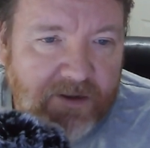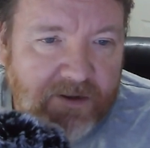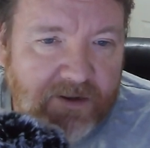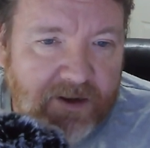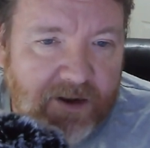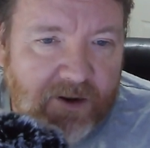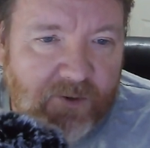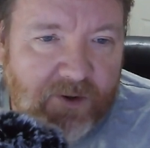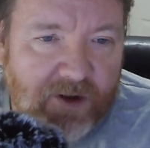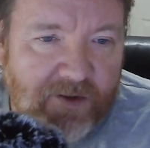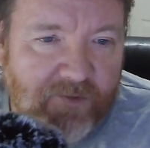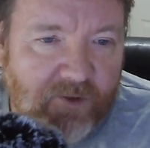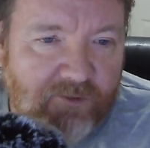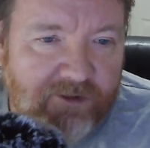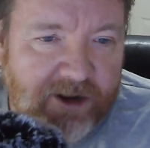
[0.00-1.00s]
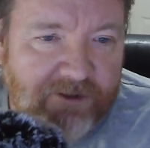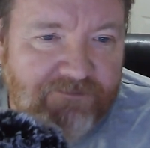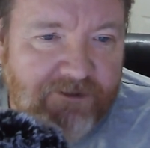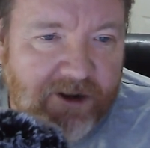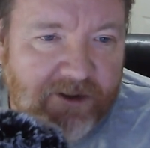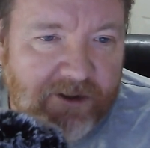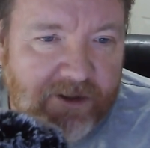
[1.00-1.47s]
Now, I've already
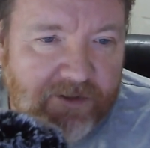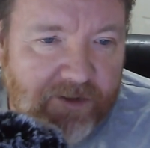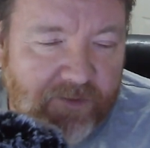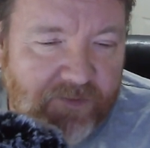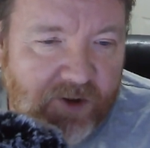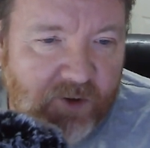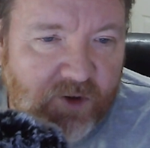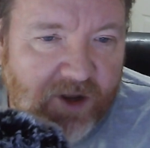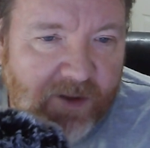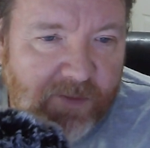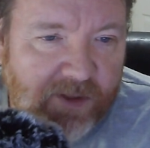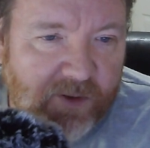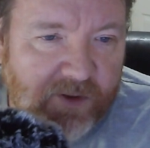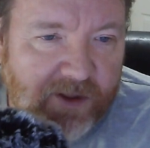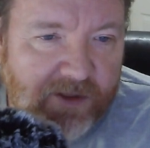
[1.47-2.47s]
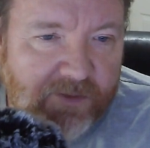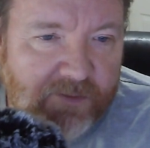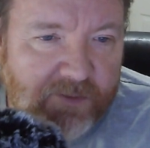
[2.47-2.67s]
run this a few times, so the